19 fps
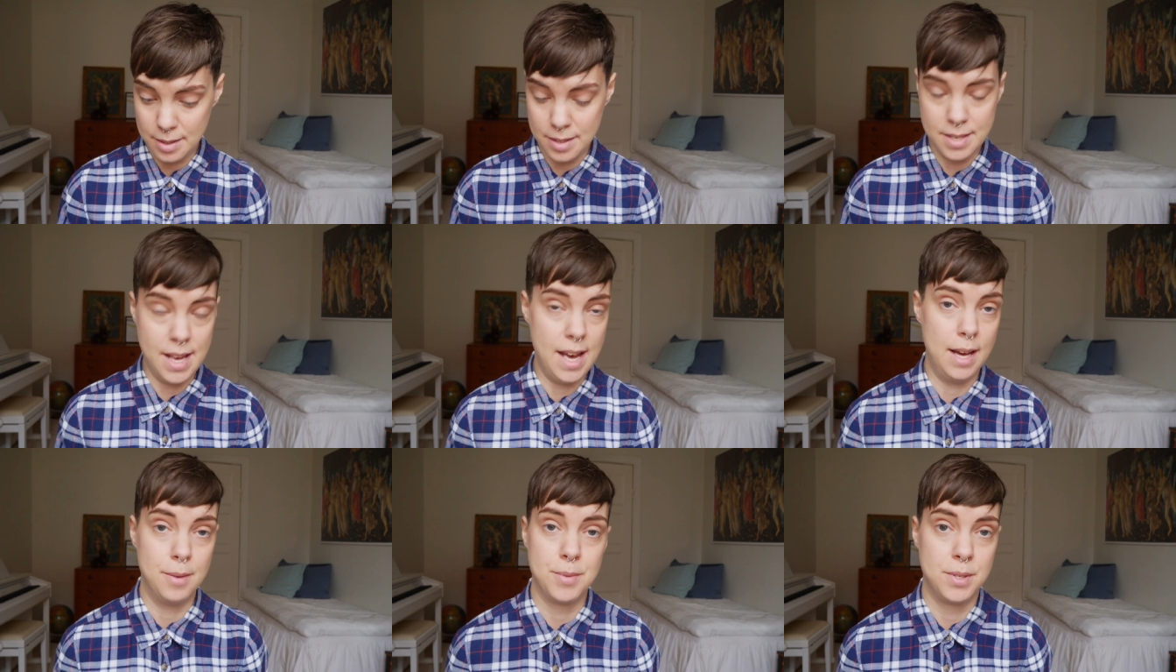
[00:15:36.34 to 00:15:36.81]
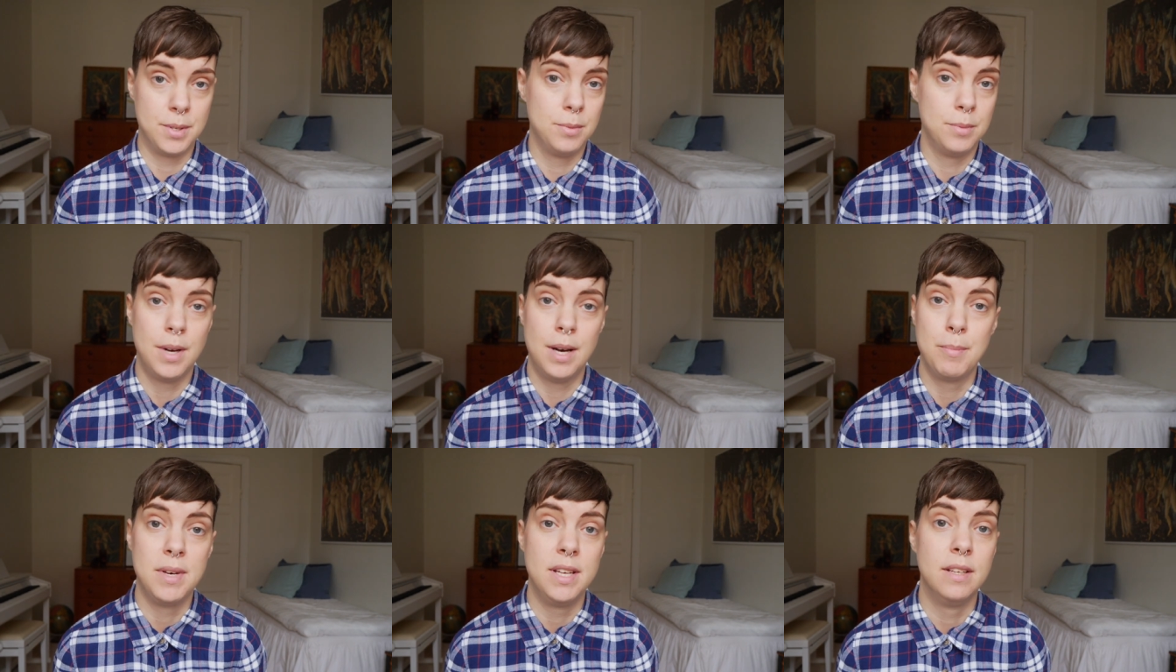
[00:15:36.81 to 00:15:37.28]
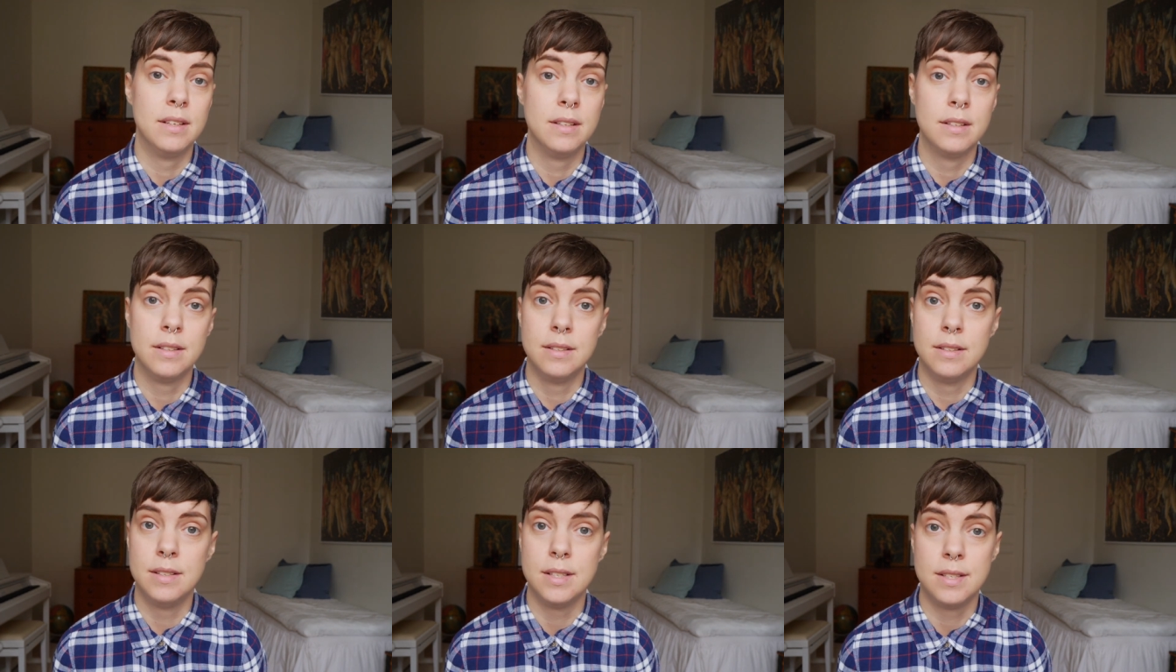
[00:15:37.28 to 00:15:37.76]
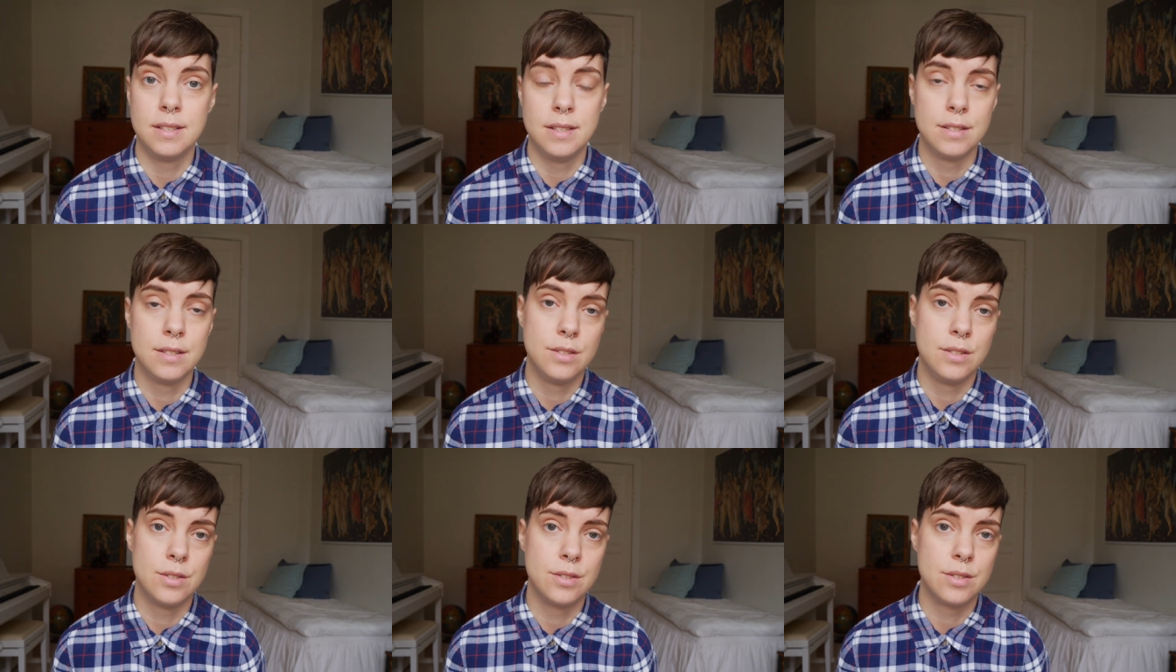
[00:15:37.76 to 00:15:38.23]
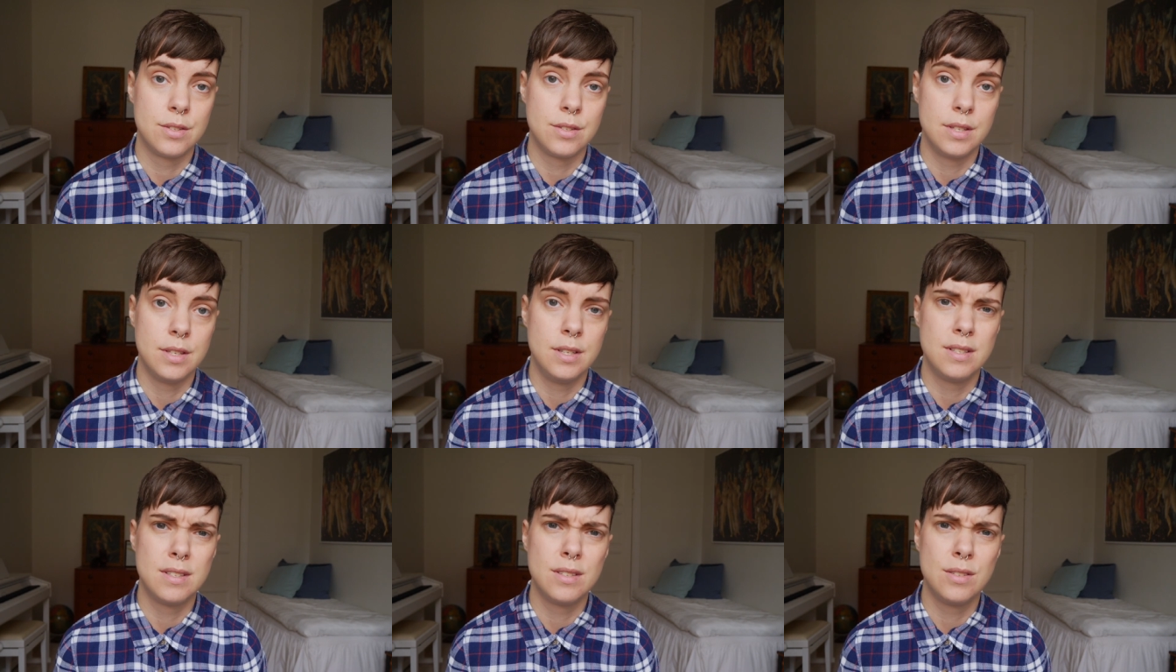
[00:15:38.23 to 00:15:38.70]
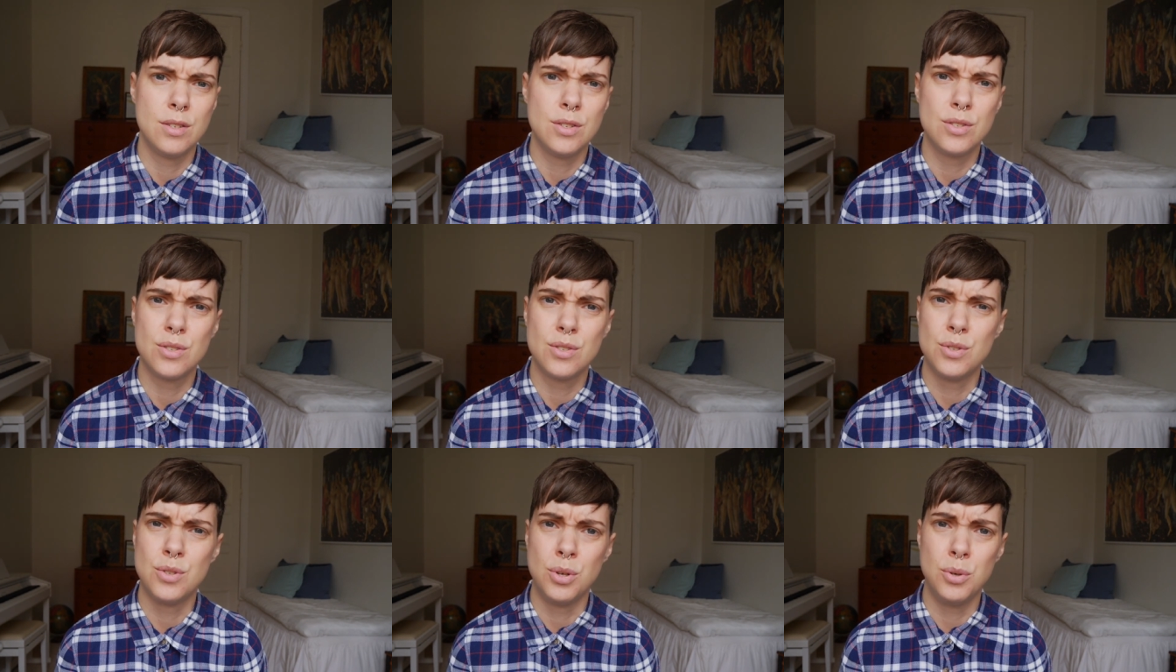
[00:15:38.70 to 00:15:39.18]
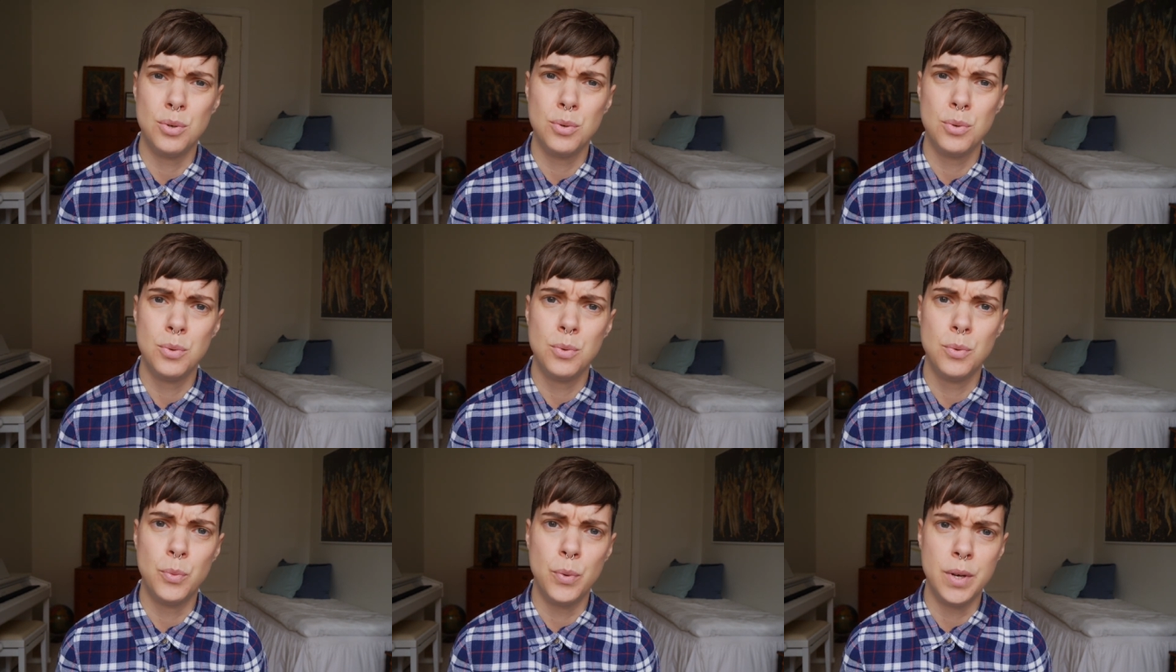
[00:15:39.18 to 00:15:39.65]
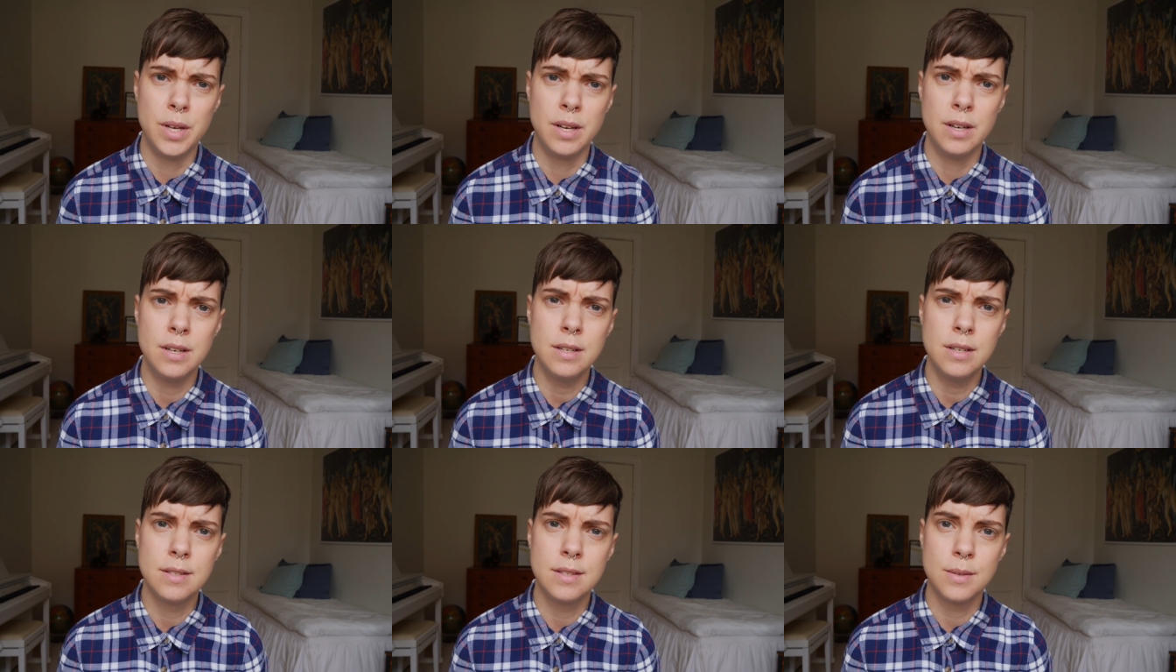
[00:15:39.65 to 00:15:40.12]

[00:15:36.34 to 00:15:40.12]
yeah, so I mean, this is just it's just too weird.